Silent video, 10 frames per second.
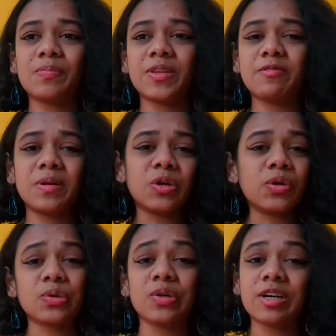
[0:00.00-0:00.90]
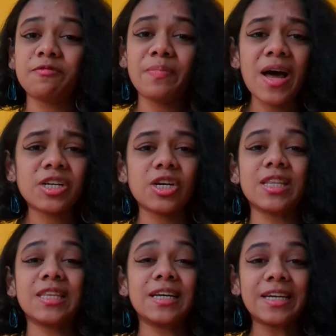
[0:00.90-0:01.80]
they've been going through a rough patch
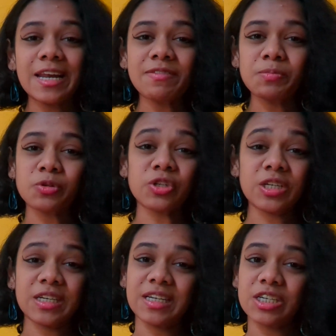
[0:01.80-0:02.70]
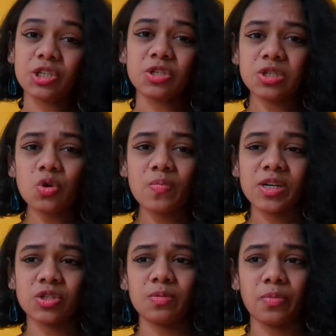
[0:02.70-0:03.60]
and they crave emotional connection so
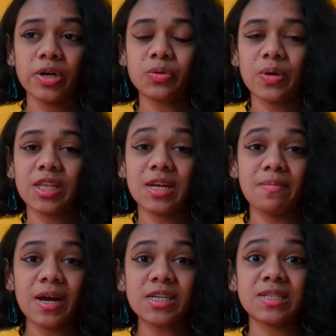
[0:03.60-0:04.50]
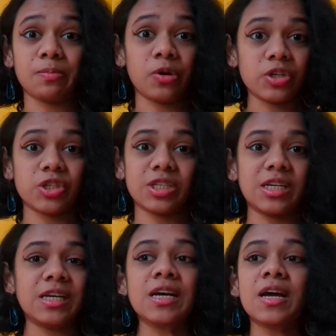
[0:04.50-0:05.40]
much to the point where they might
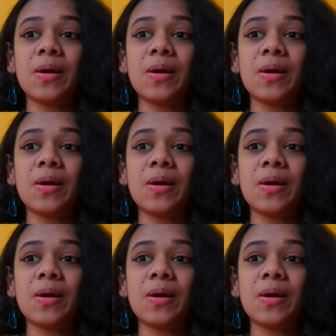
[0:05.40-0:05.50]
subconsciously